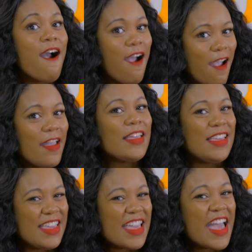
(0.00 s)
Yay!
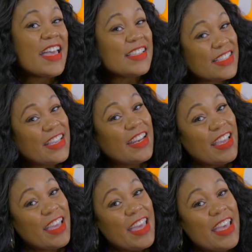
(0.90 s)
Yes, it
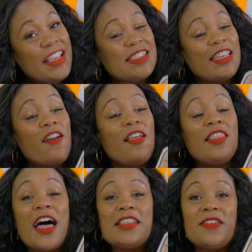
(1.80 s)
is. There
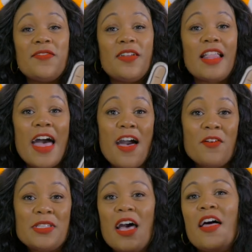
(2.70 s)
are lots of
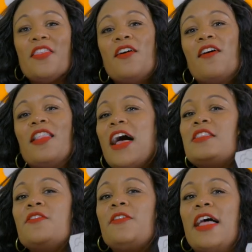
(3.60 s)
clouds. There are
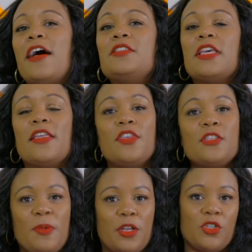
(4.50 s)
lots of clouds in
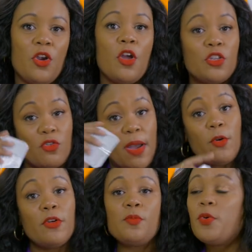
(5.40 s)
this picture. So
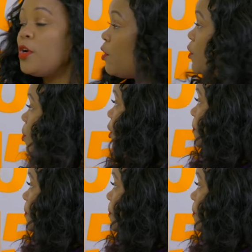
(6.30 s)
I'm going to put it on the